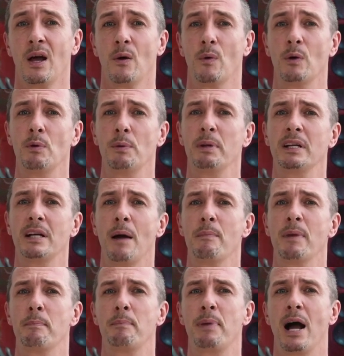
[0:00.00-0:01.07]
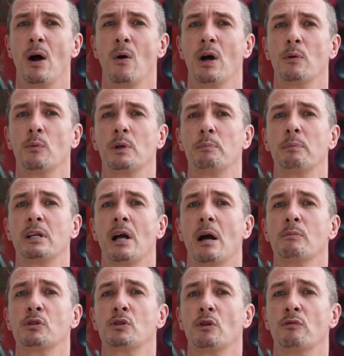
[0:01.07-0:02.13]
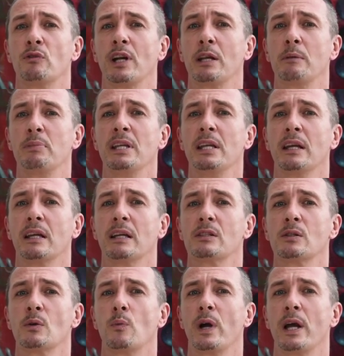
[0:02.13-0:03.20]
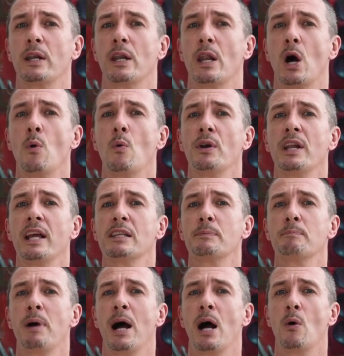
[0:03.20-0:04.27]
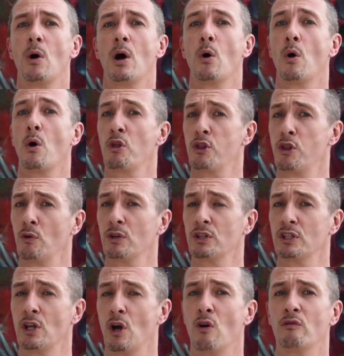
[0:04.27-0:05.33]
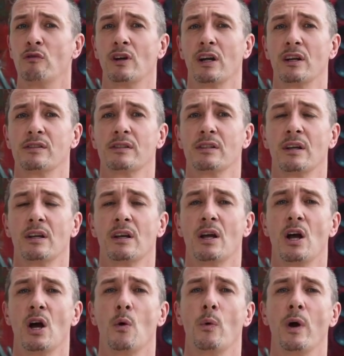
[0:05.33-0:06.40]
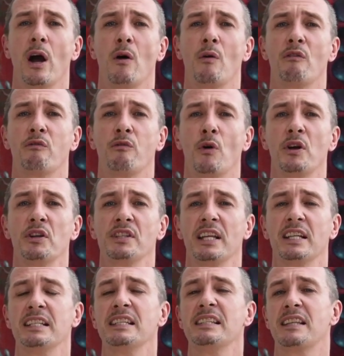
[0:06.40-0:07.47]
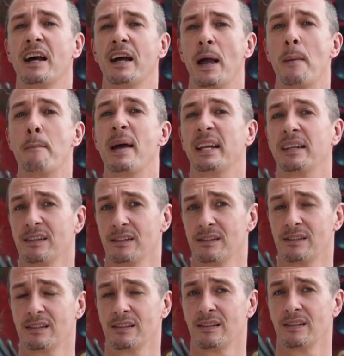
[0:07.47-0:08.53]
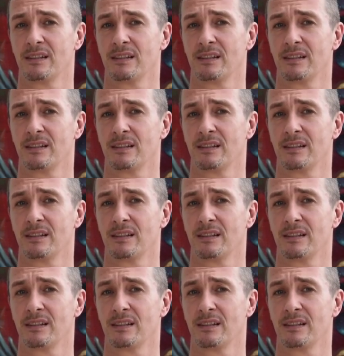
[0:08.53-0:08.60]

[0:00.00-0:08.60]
When we become empowered, we become sovereign beings where no one has power or authority over us, where our voice and desire matters.